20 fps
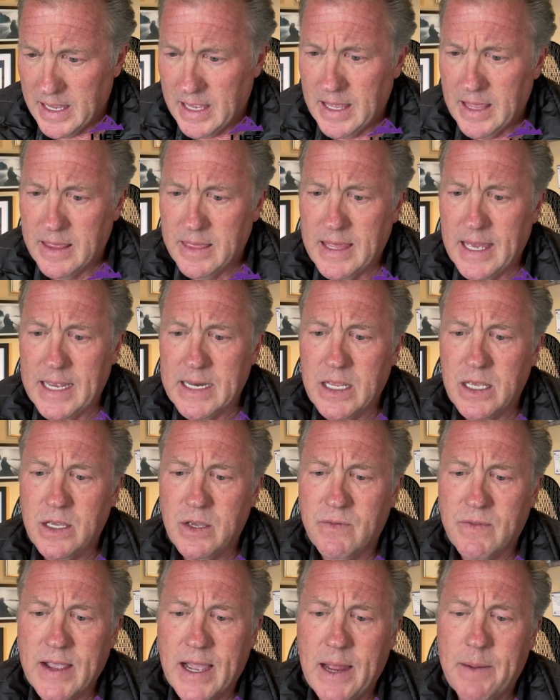that
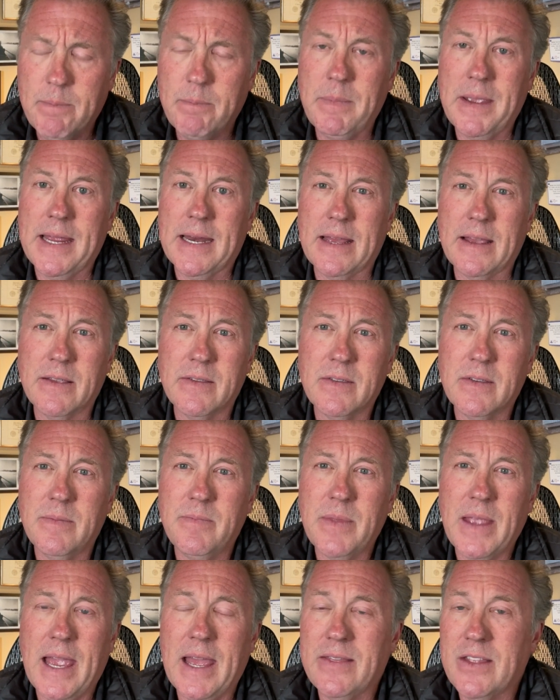you've got meetings,
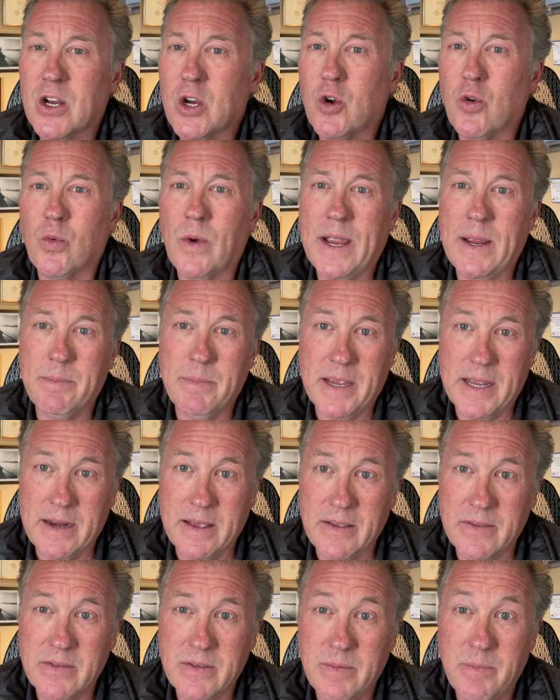and they're great
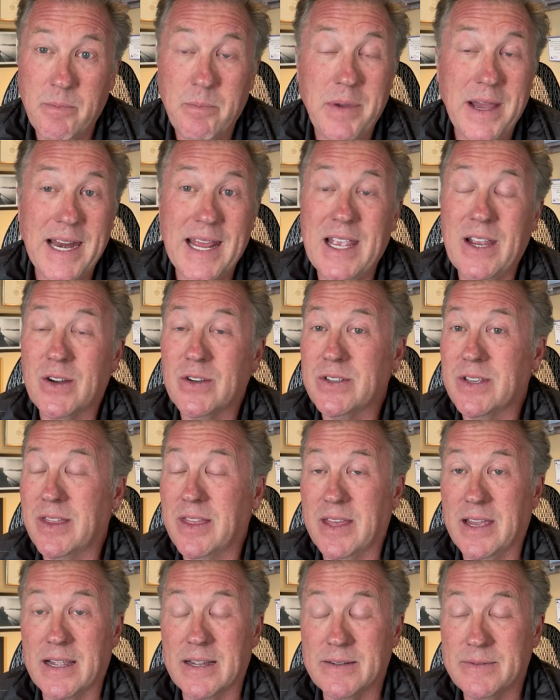meetings. But here's the
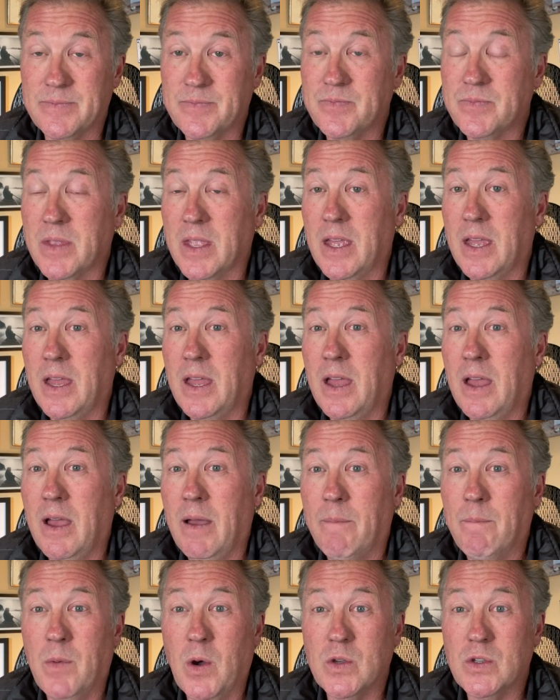thing.
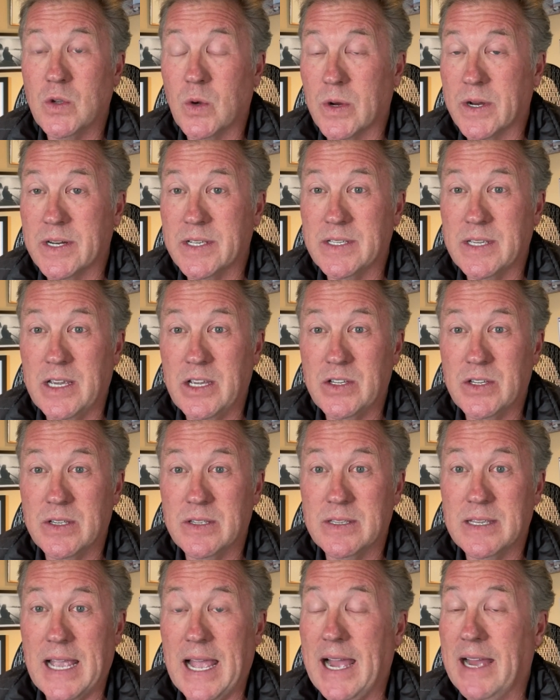Most
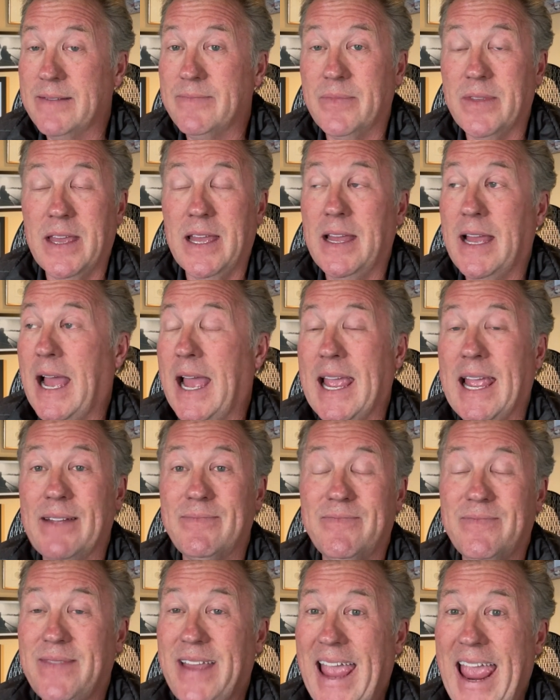organizations, I
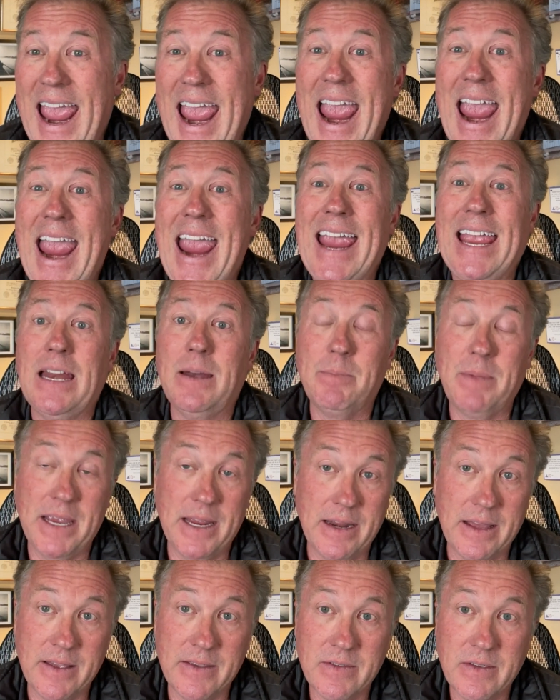hate
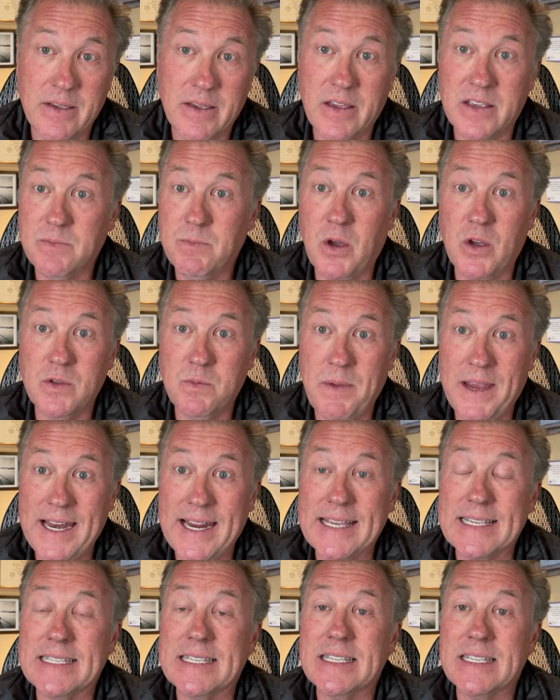meetings because most
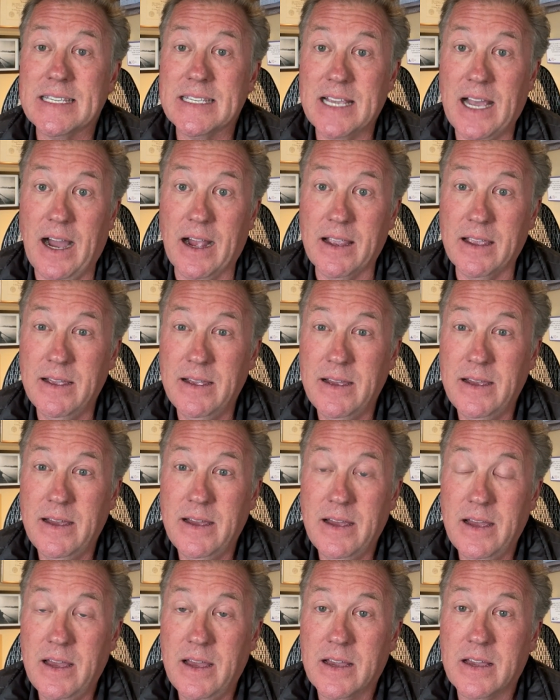meetings suck
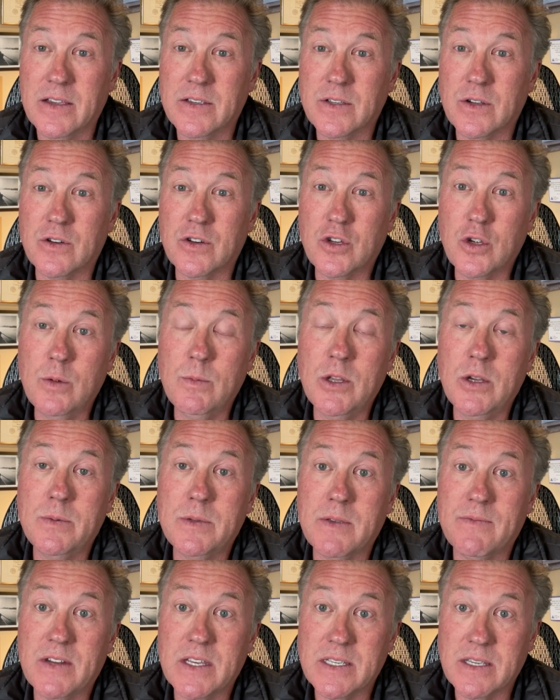because they're doom loops
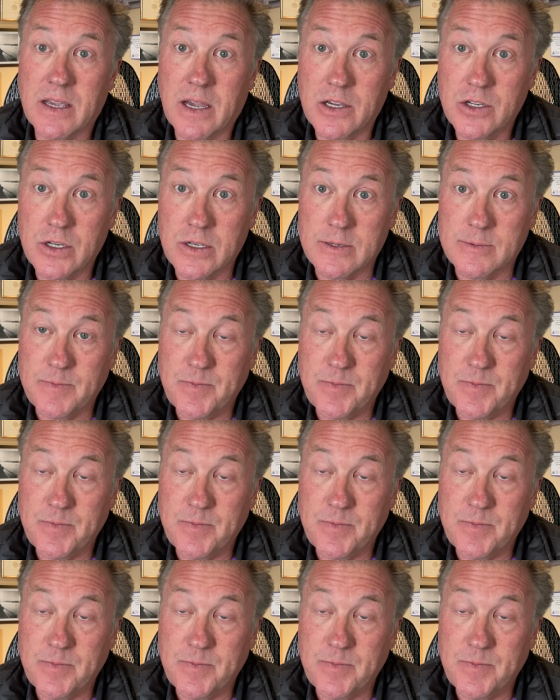of discussion.